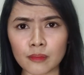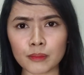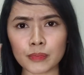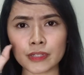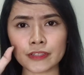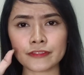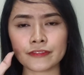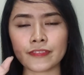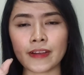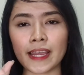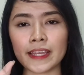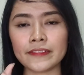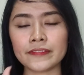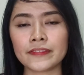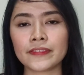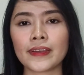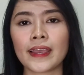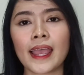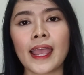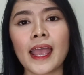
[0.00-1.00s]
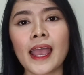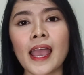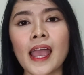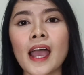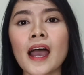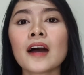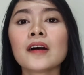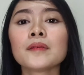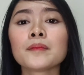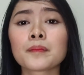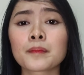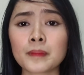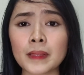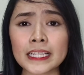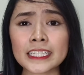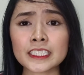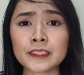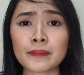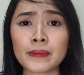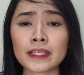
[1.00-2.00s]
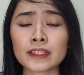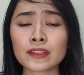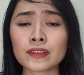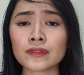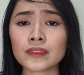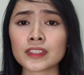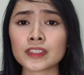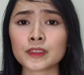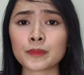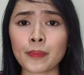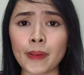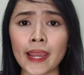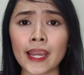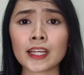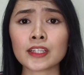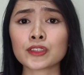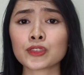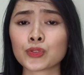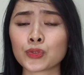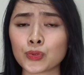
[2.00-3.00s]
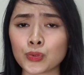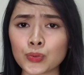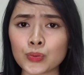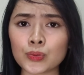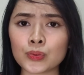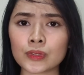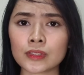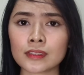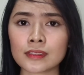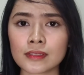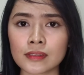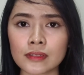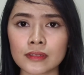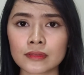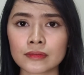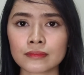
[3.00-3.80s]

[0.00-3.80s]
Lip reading: Number 5. Placement of the spare screws.